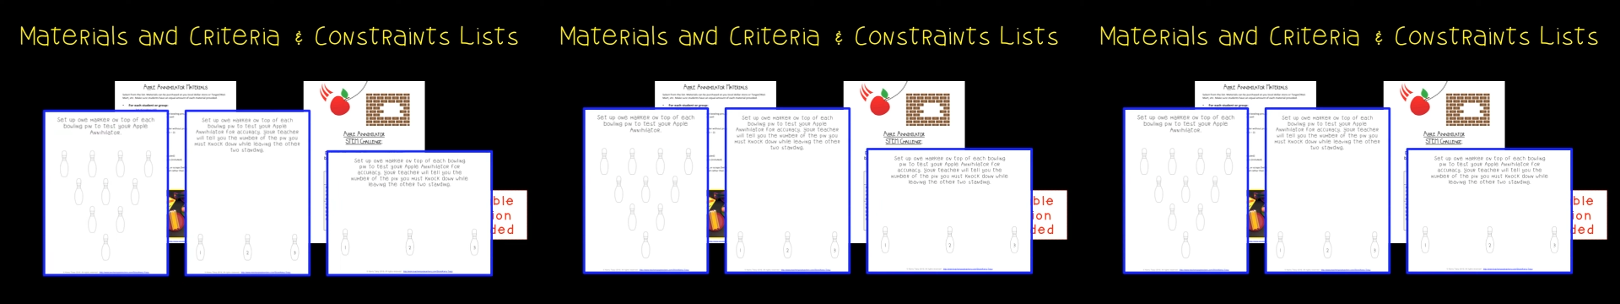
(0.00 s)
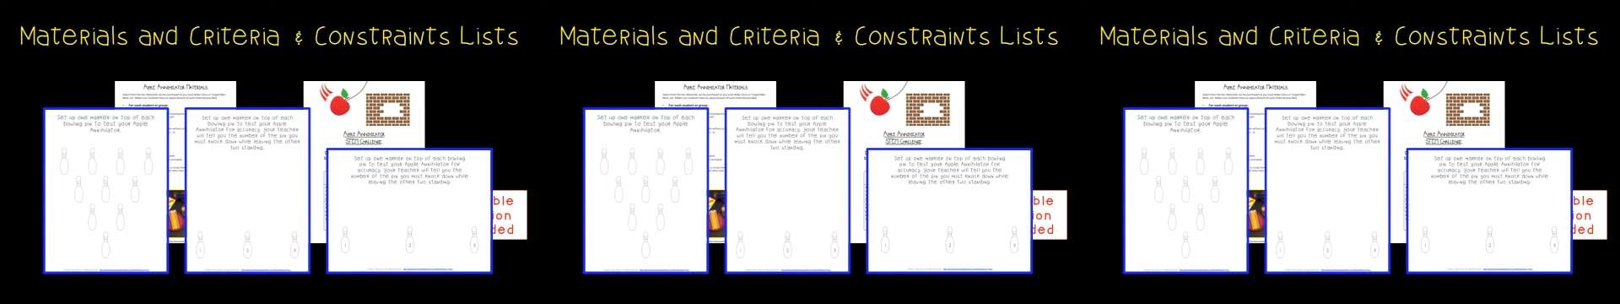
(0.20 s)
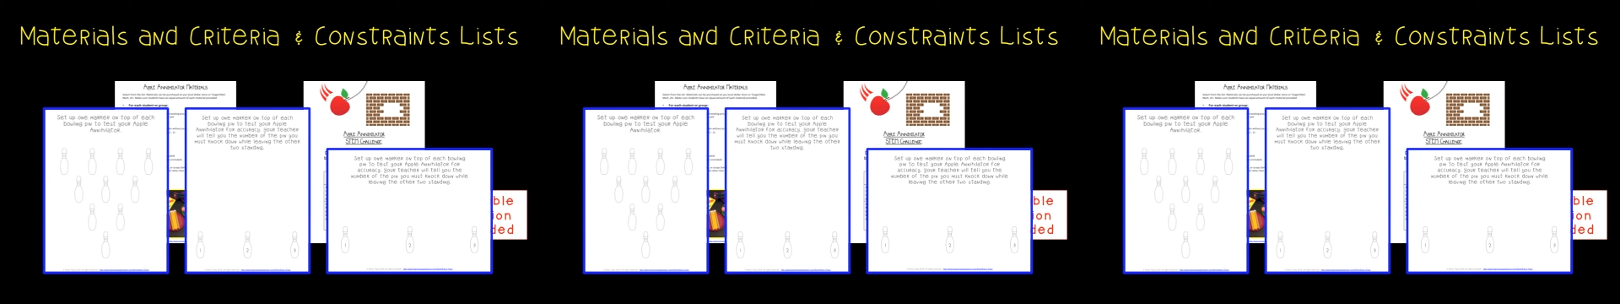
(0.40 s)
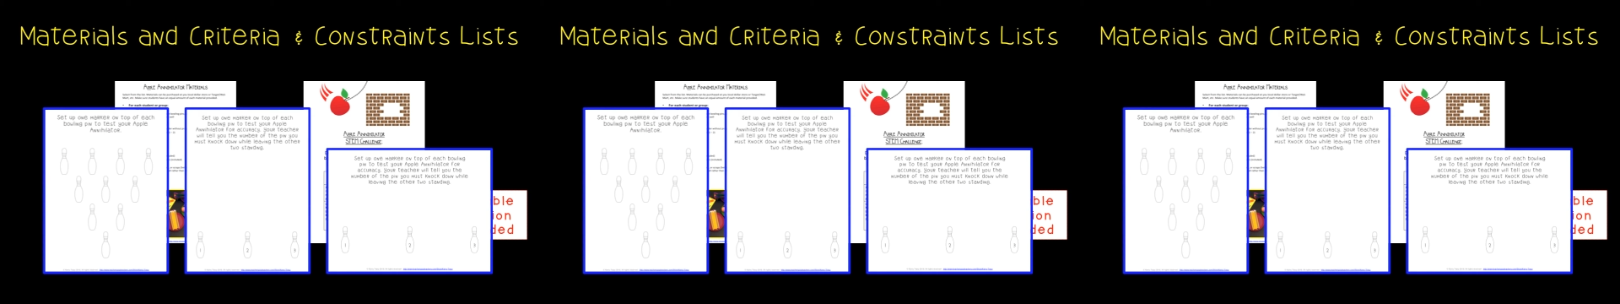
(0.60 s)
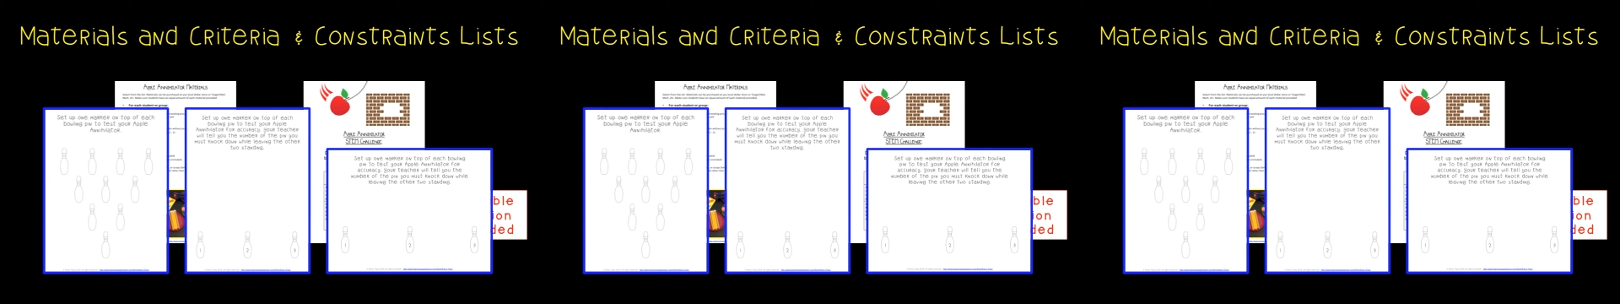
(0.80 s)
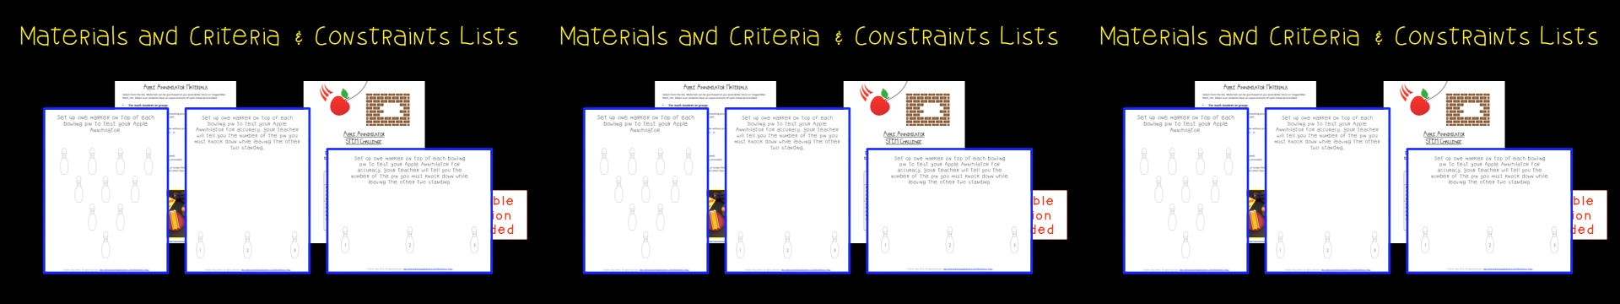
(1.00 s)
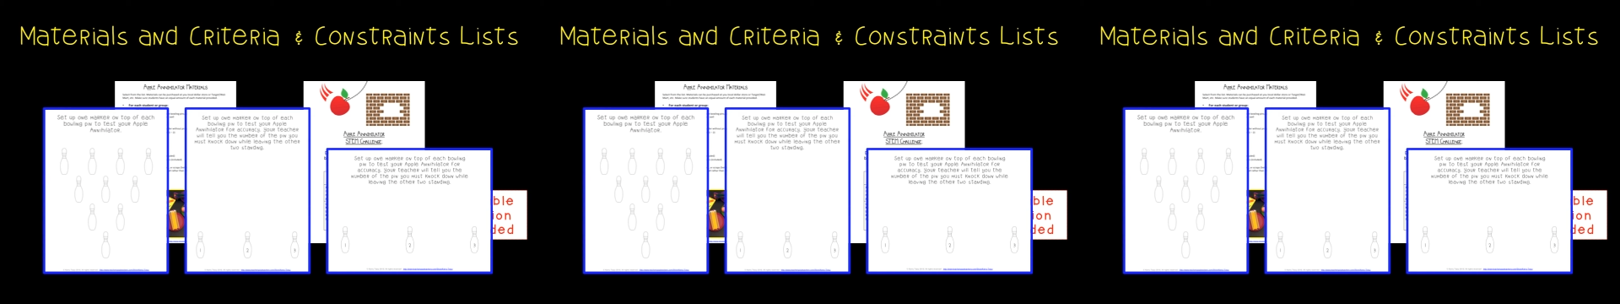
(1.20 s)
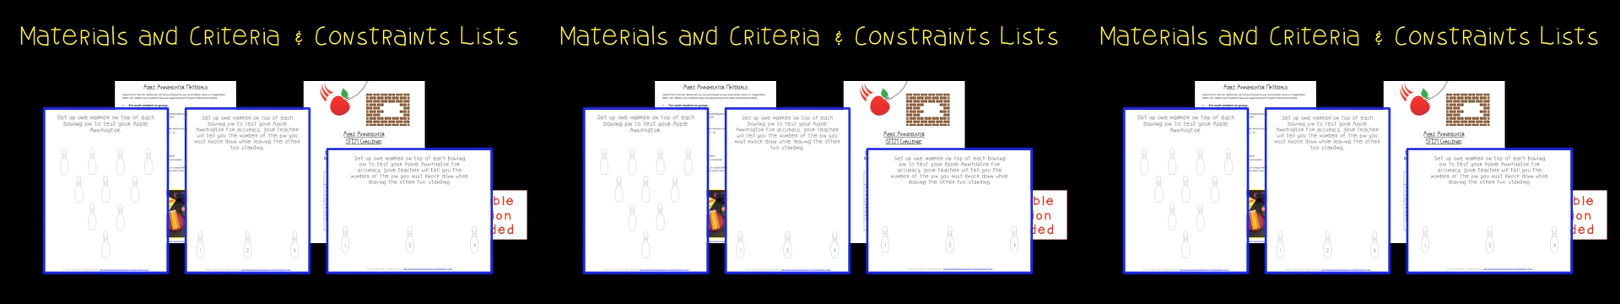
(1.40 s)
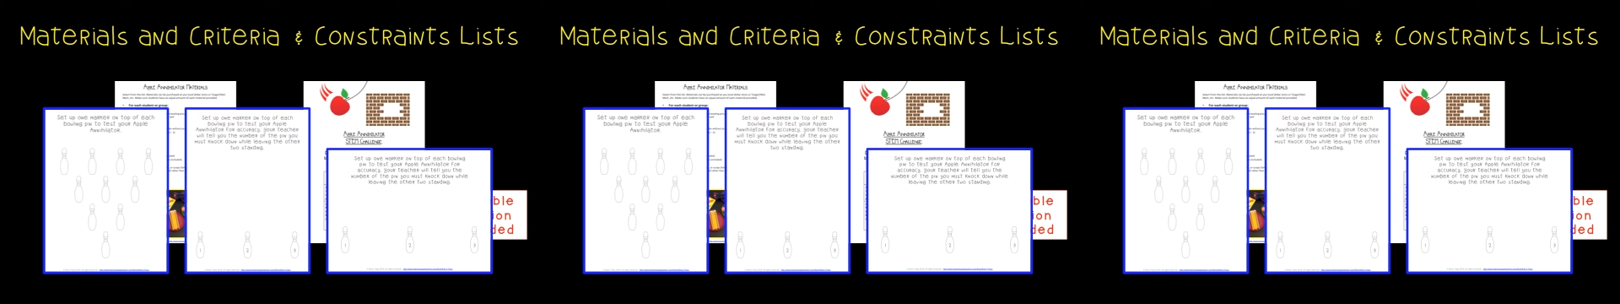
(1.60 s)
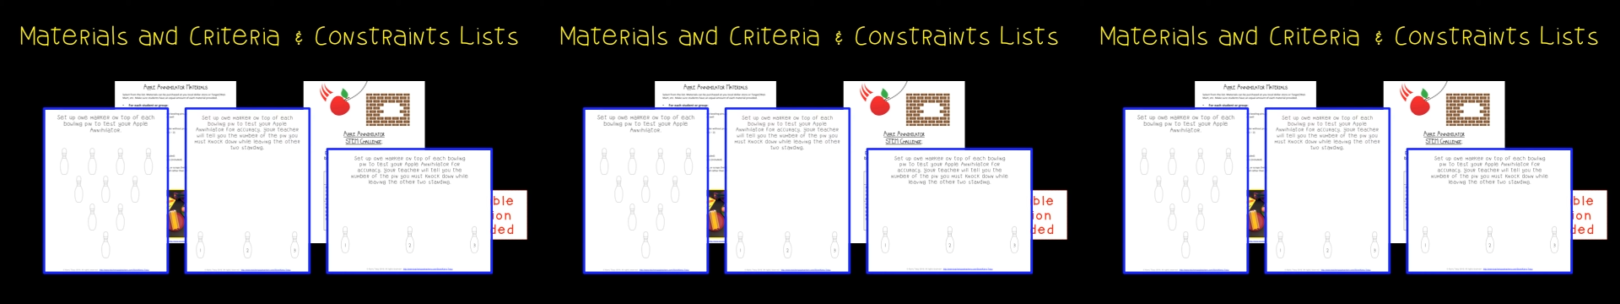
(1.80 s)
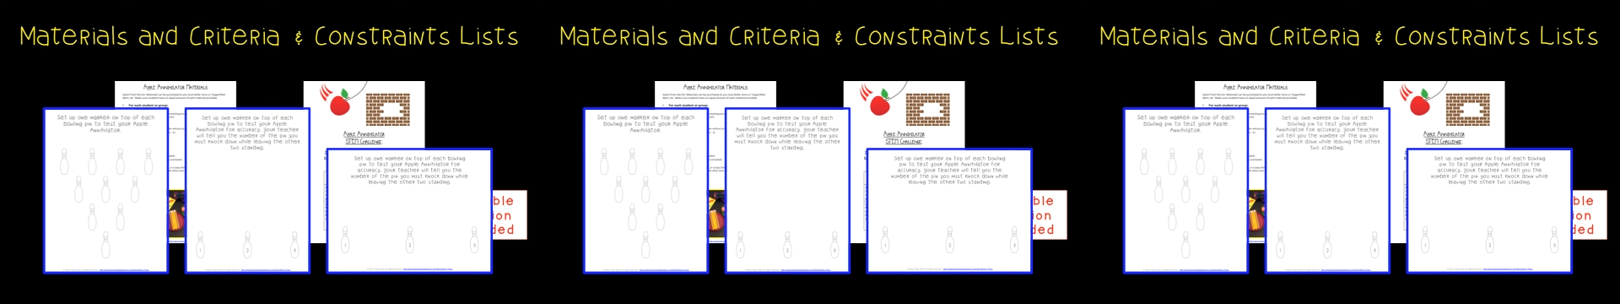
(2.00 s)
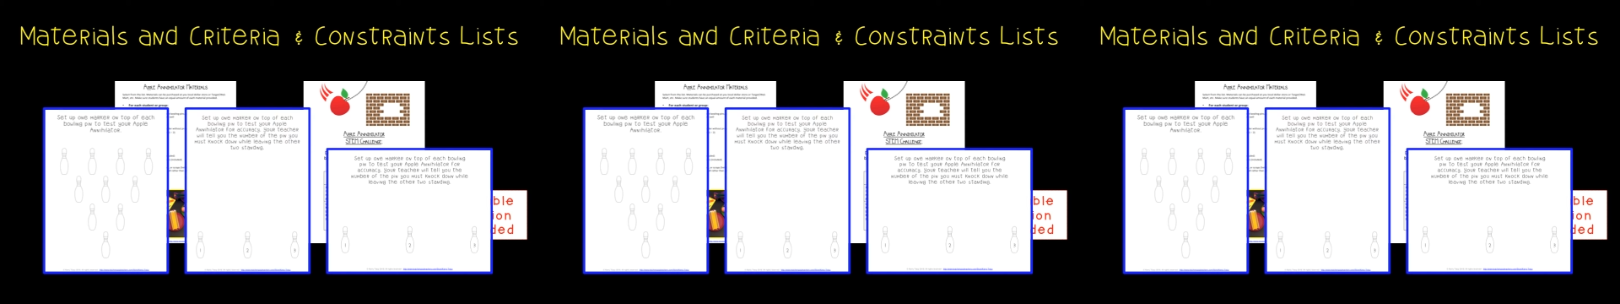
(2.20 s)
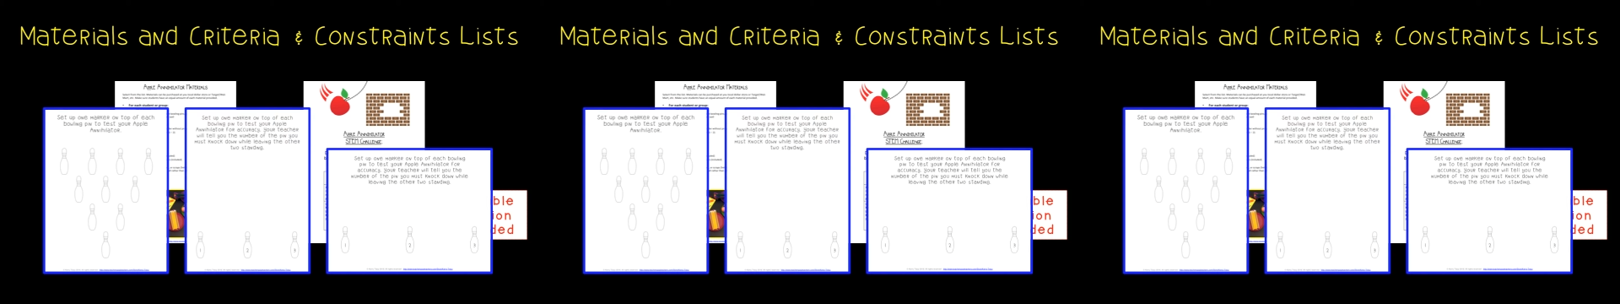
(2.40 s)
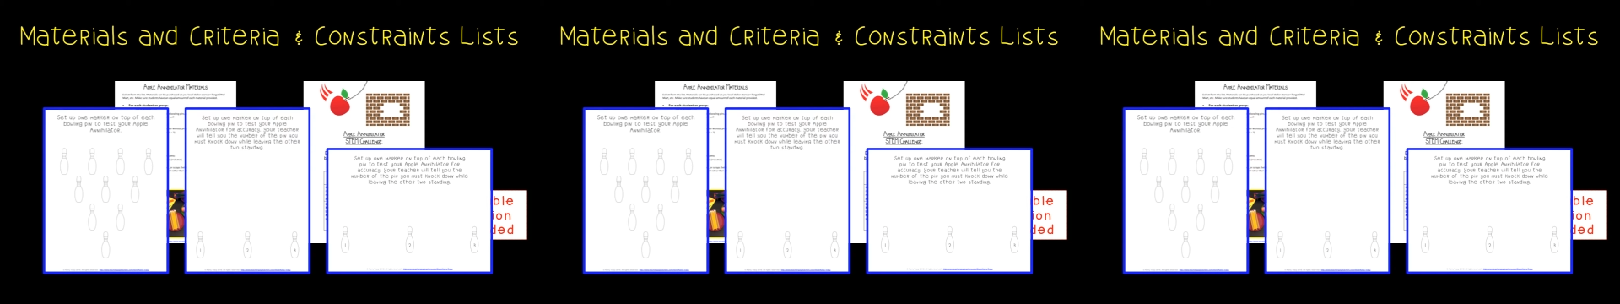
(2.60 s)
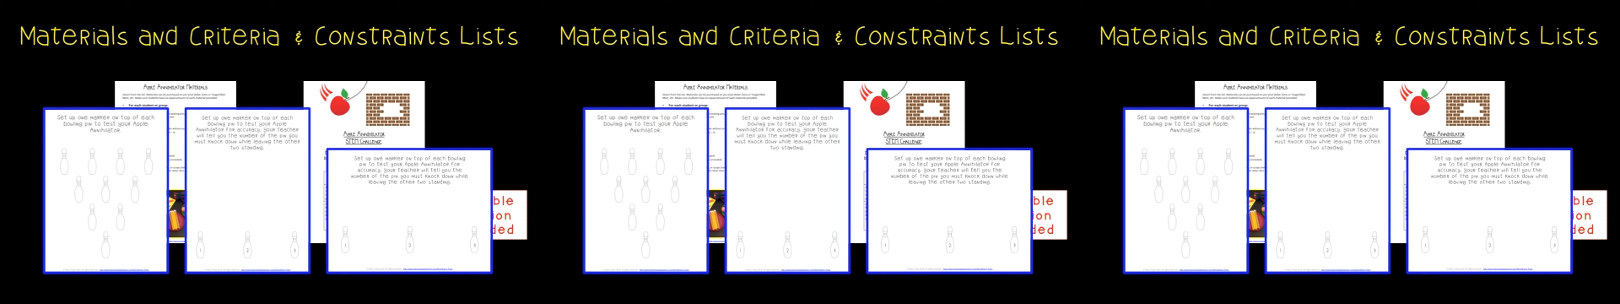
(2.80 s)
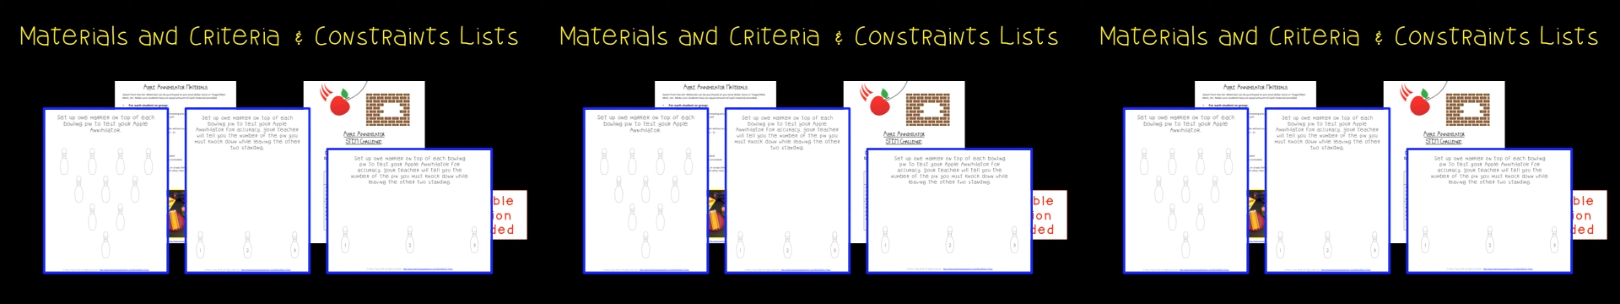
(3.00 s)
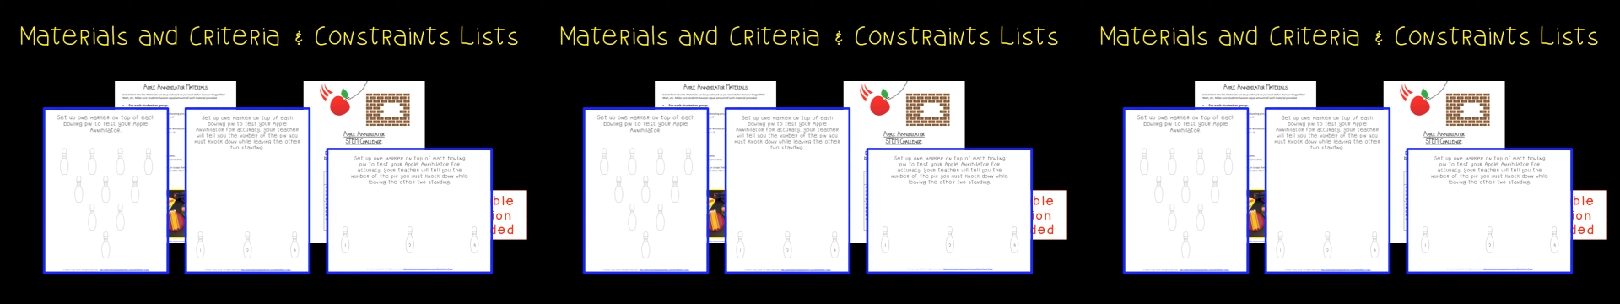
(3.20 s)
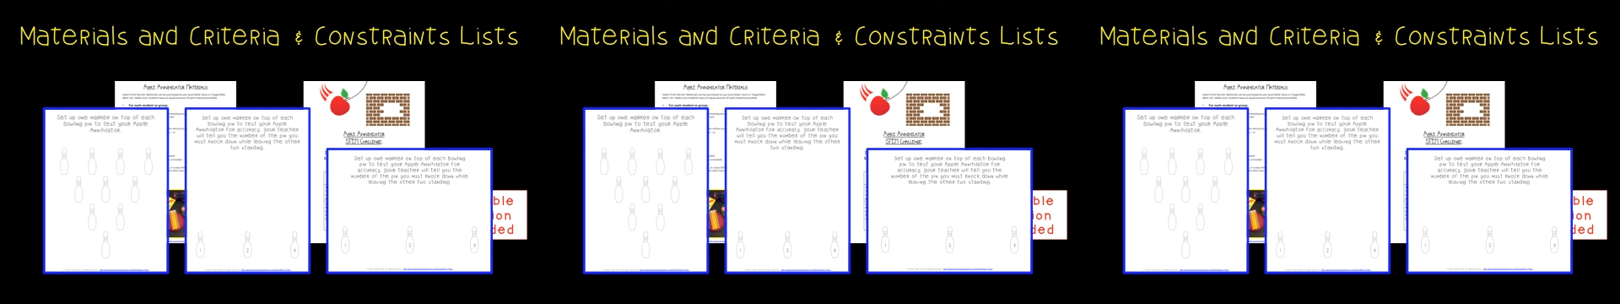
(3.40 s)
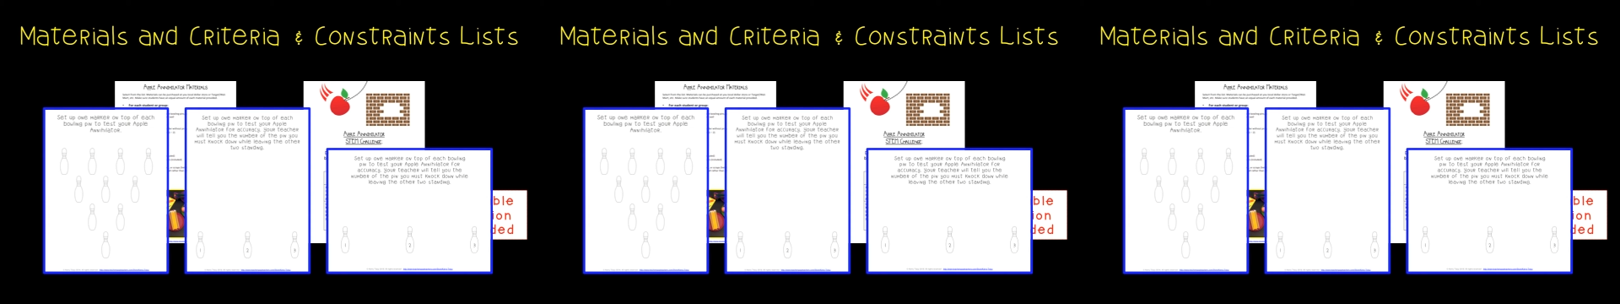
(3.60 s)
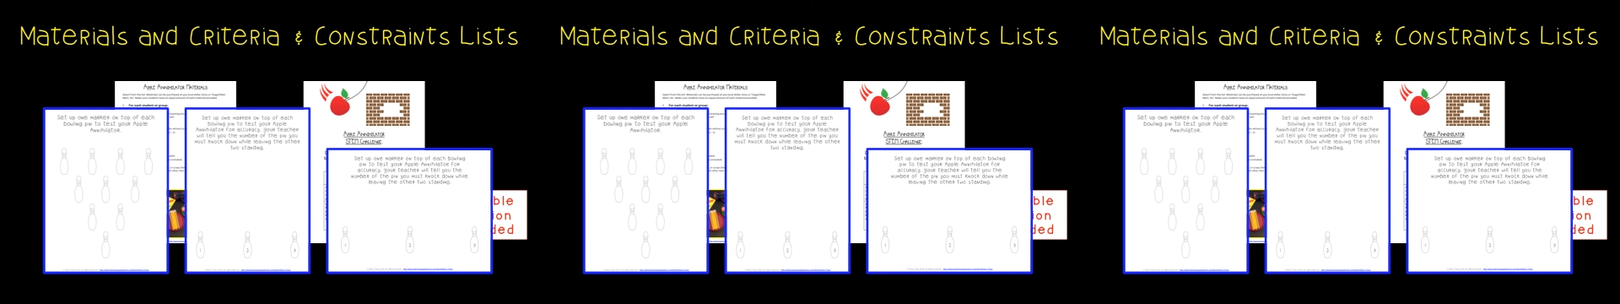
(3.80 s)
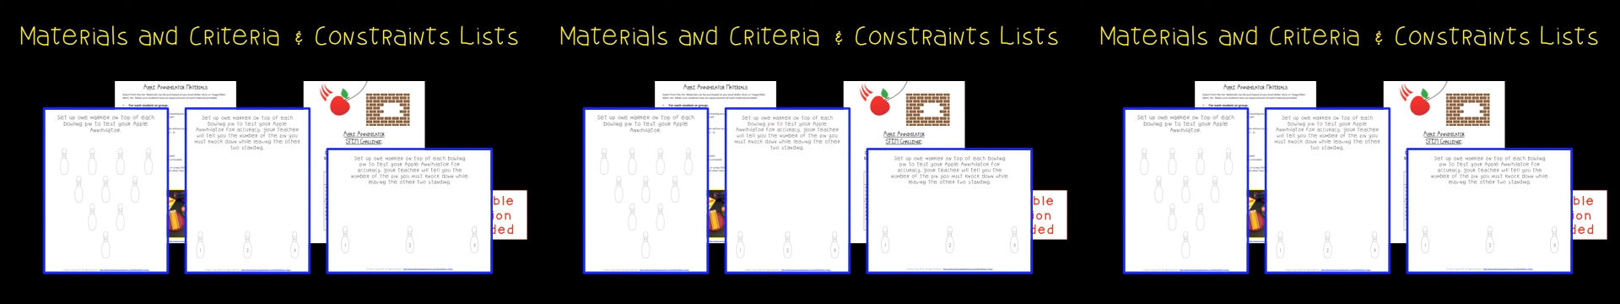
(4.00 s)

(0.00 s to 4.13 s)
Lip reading: (no speaker visible)